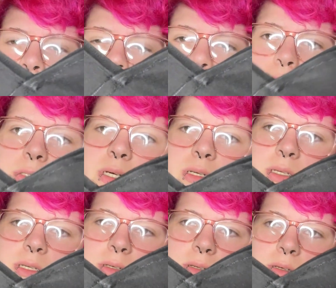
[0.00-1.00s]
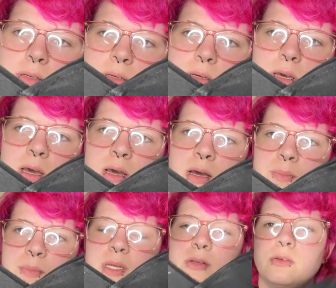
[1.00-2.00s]
all done in,
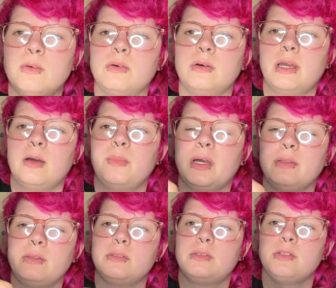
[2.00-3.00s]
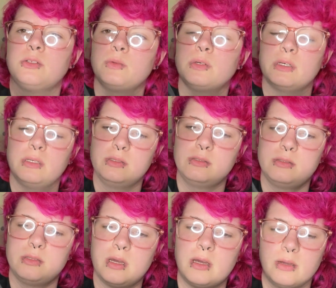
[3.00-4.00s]
ignore how bad the stitch work is.
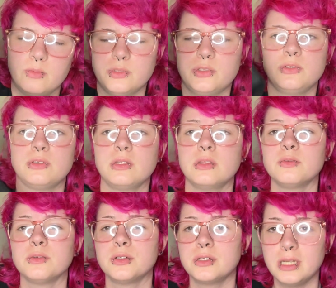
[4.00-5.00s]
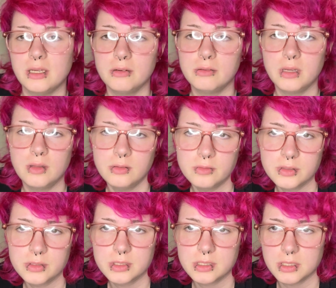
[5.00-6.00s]
I was using the wrong needle and the
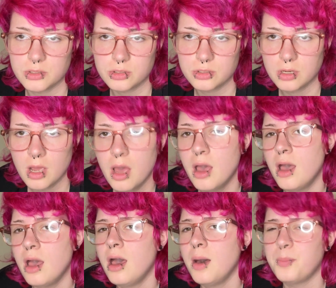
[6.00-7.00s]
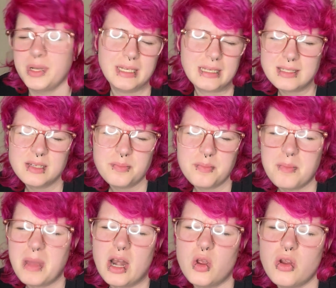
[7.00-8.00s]
wrong stitch, but it doesn't
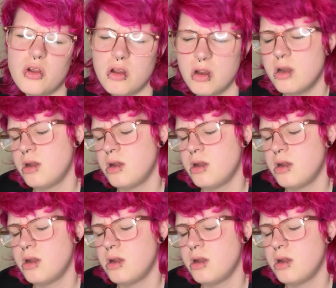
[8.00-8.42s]
matter.